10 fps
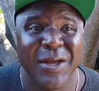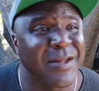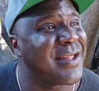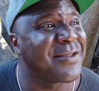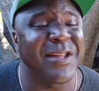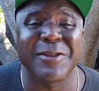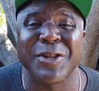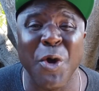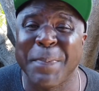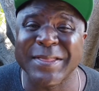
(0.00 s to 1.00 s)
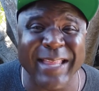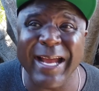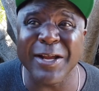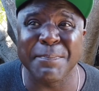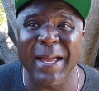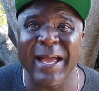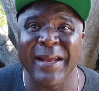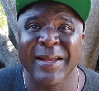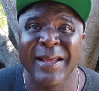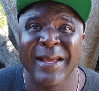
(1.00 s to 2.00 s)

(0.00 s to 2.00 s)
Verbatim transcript: It's, it's, it's so pathetic, man.